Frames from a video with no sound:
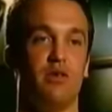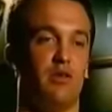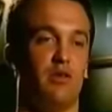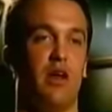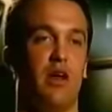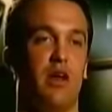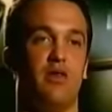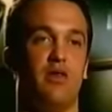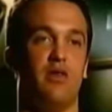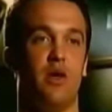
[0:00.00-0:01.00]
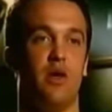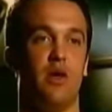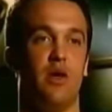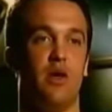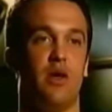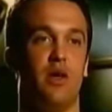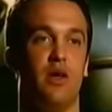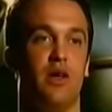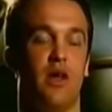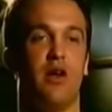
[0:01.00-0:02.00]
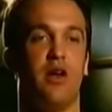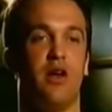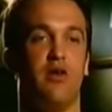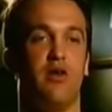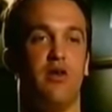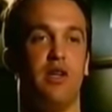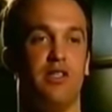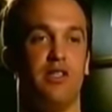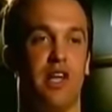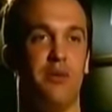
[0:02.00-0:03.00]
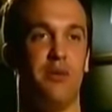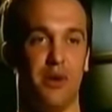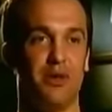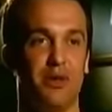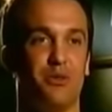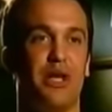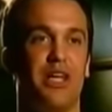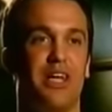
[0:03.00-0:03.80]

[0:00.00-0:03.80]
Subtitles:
So he just thought, right, everything's going to be, you know, hunky-dory, sit here, watch